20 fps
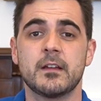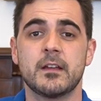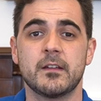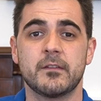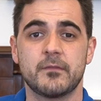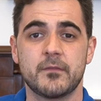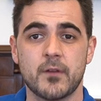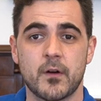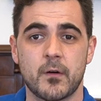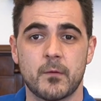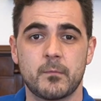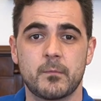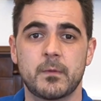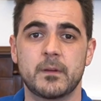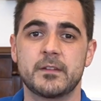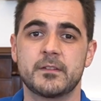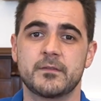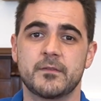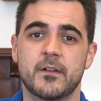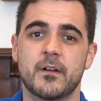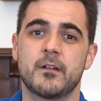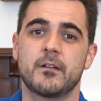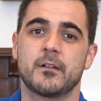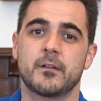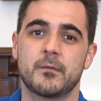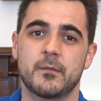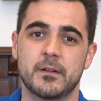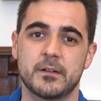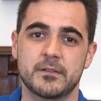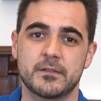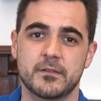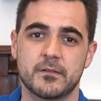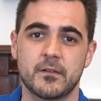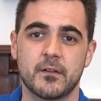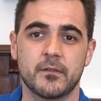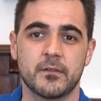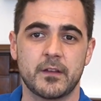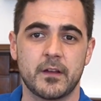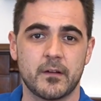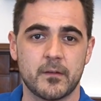If not, please fire a question
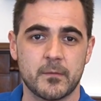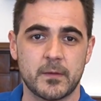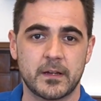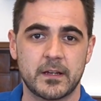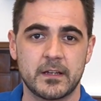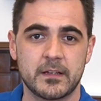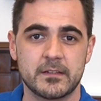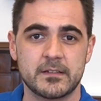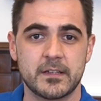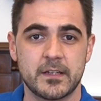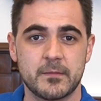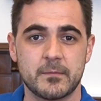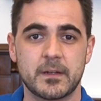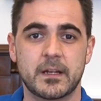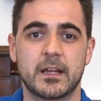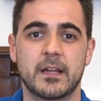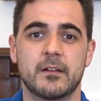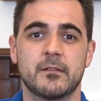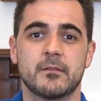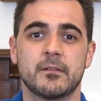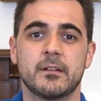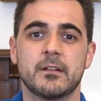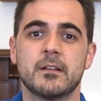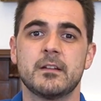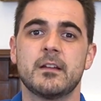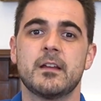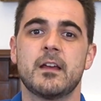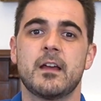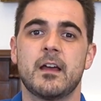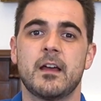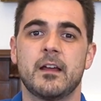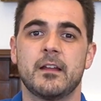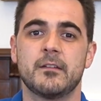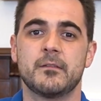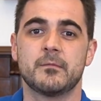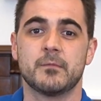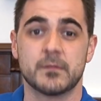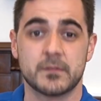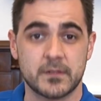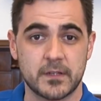on the IMechE team account,
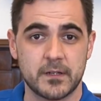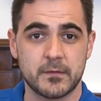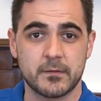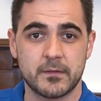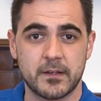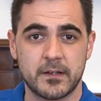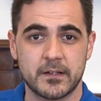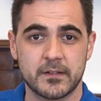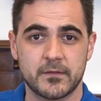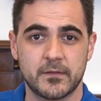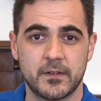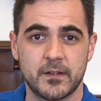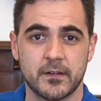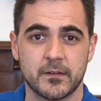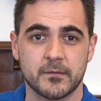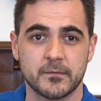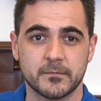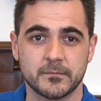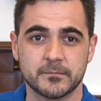and we'll see you in the next video.